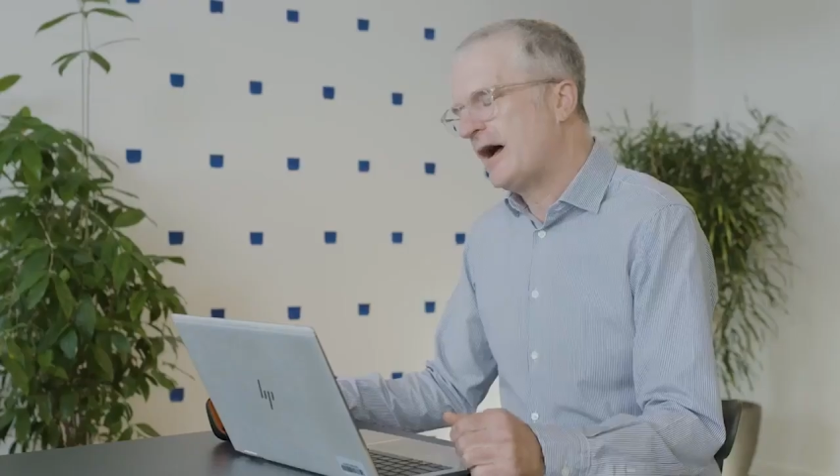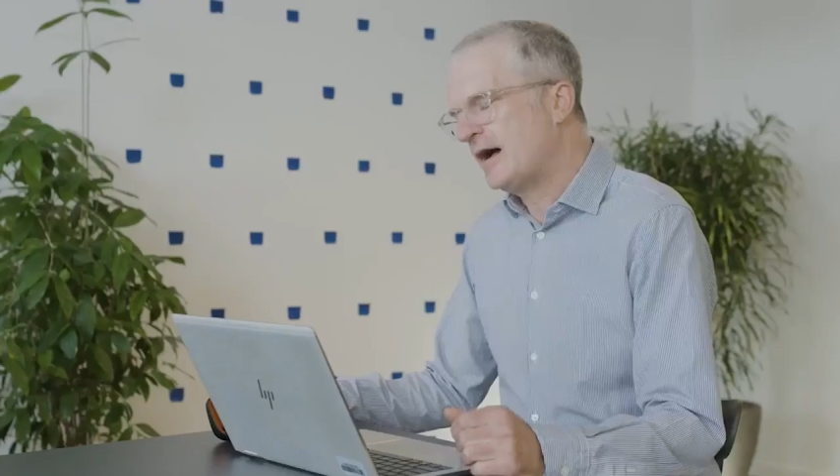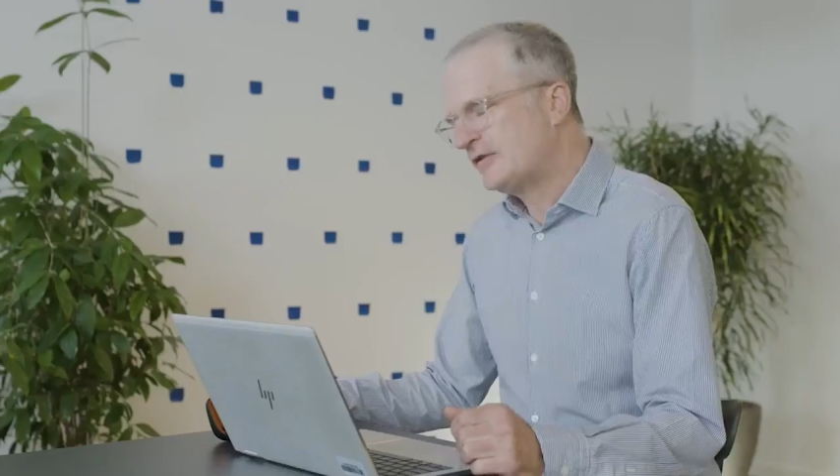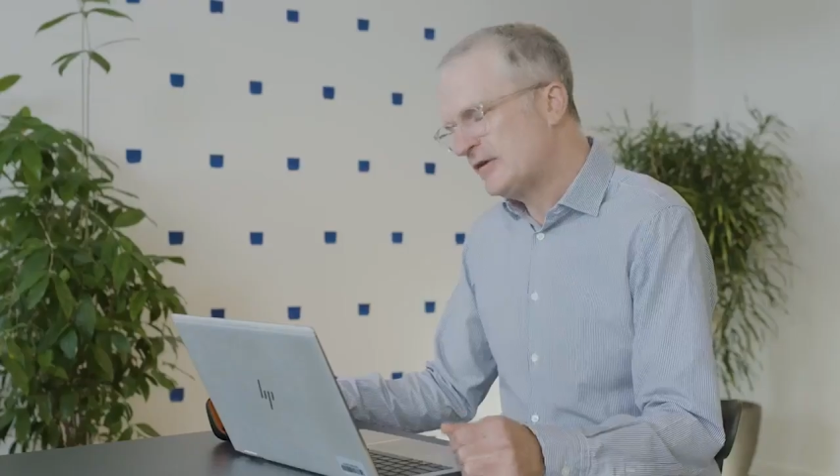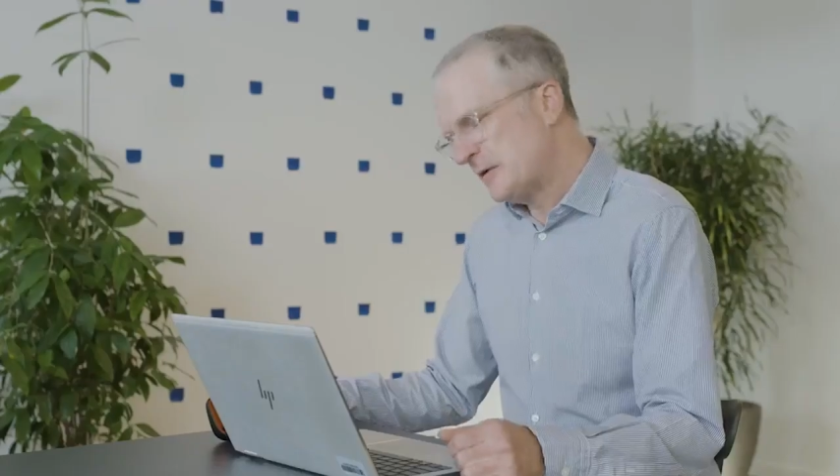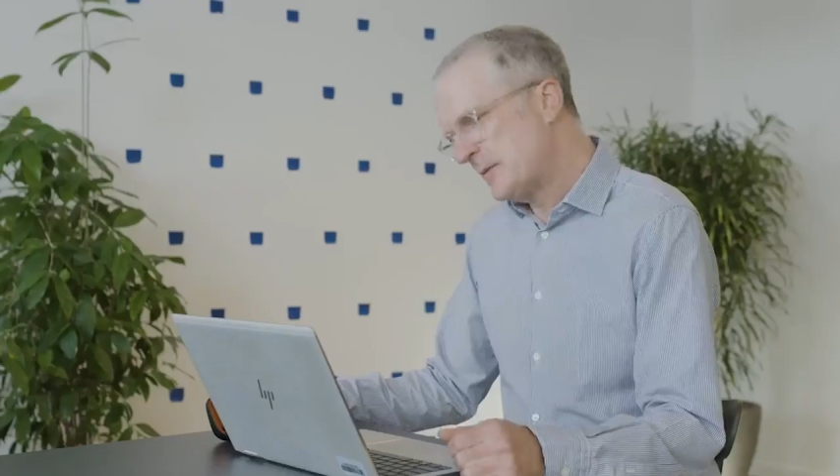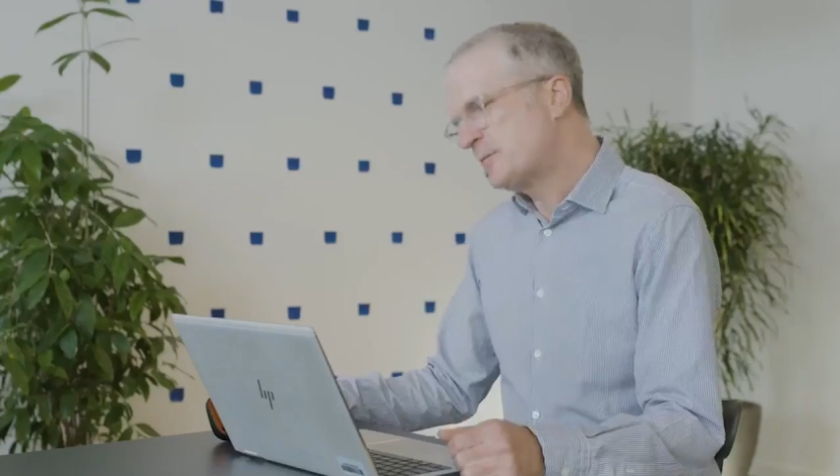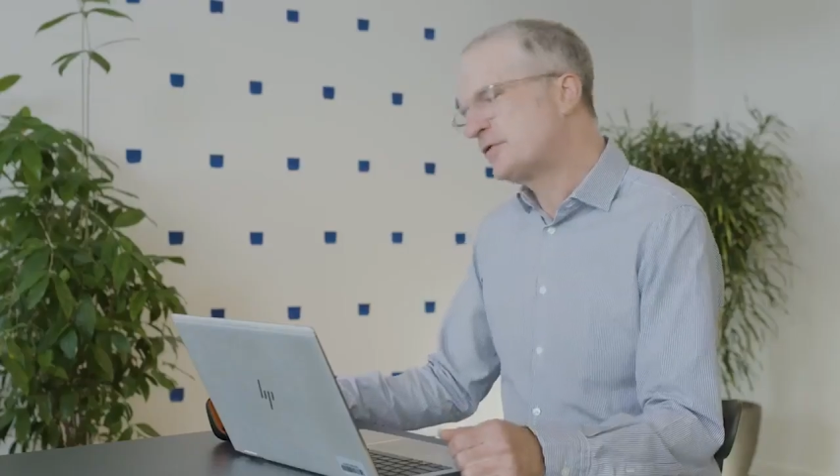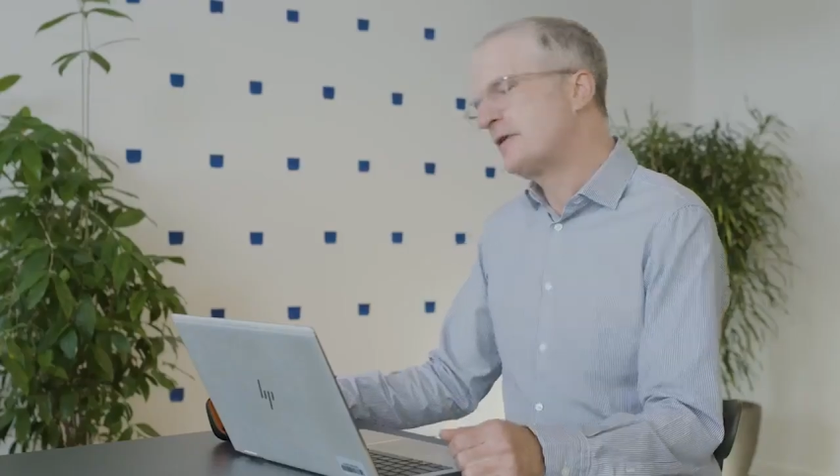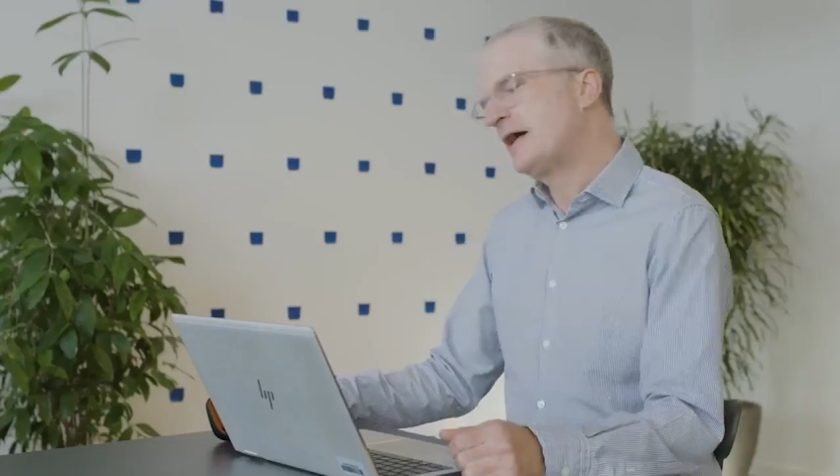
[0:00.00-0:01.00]
I do
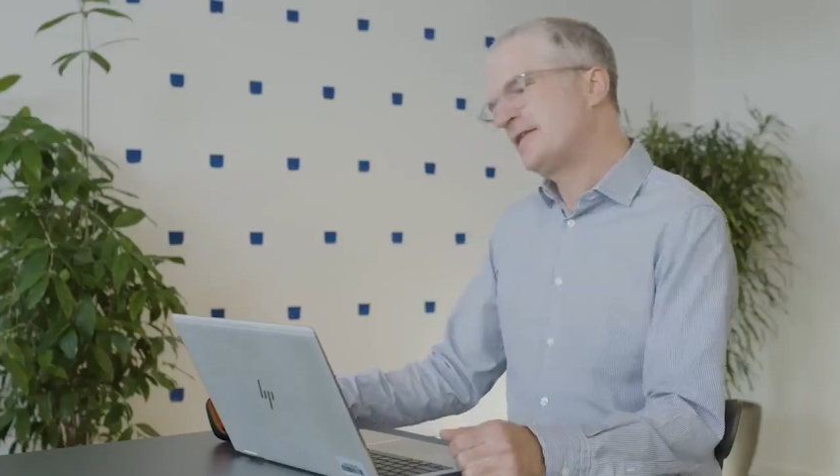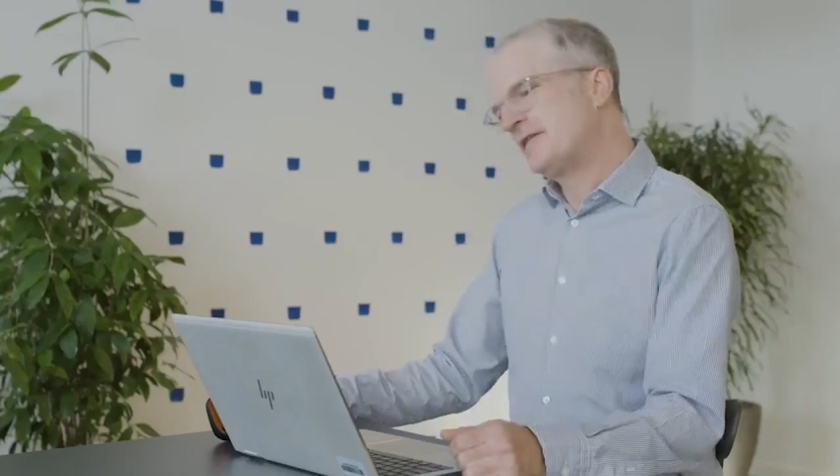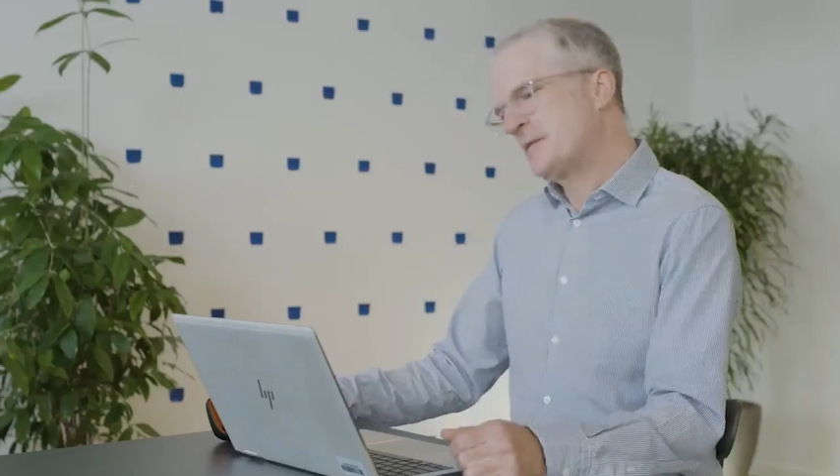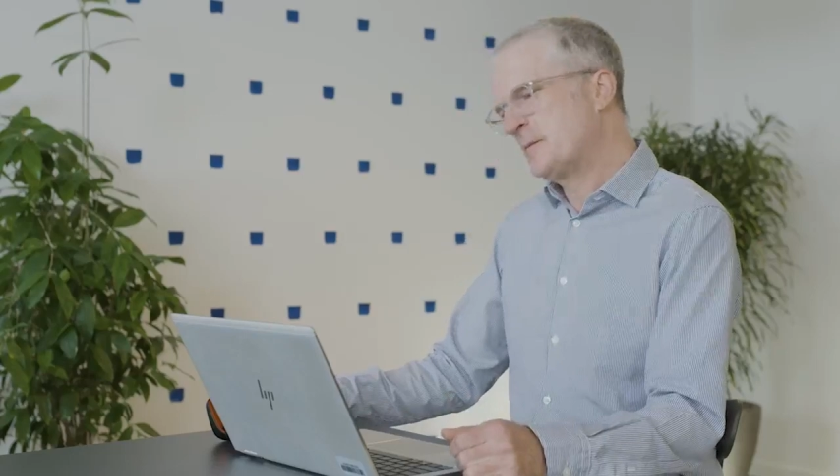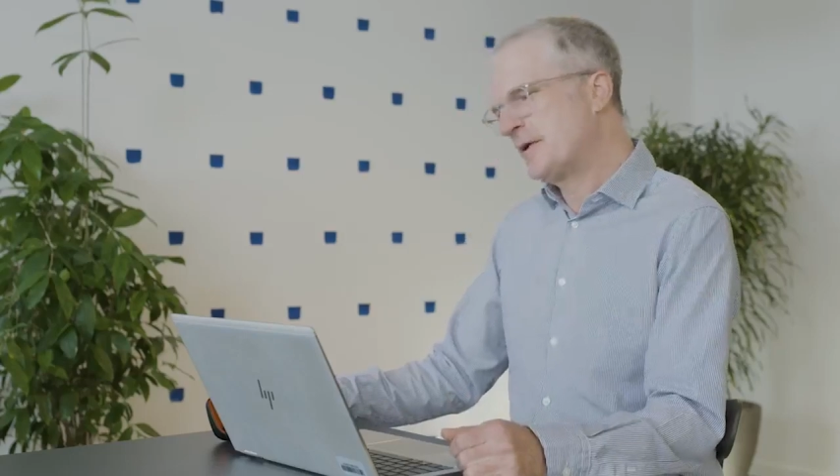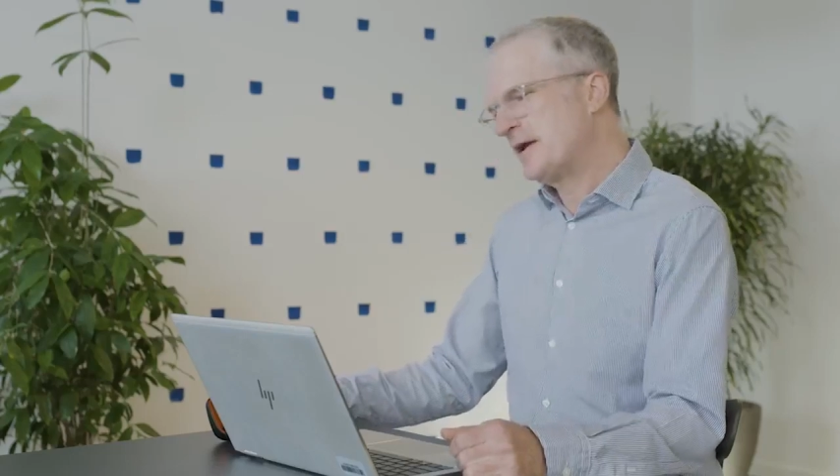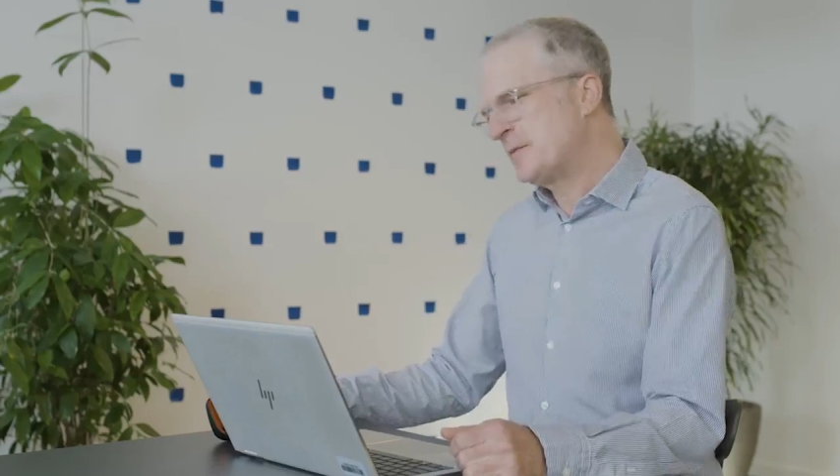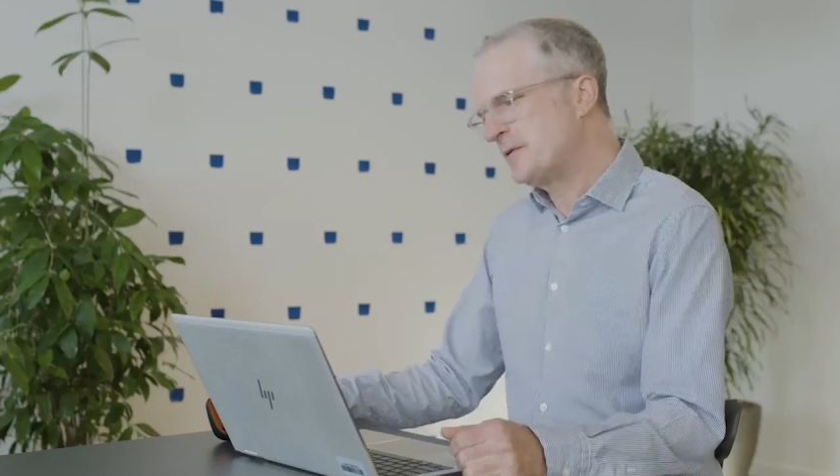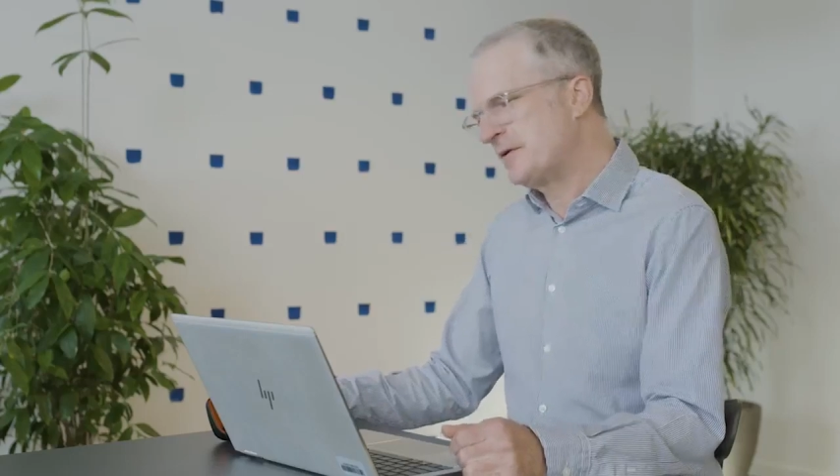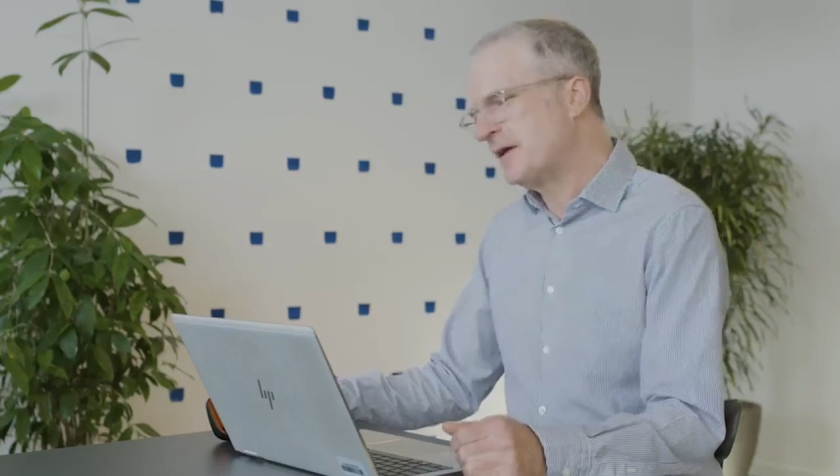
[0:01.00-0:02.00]
impress on people.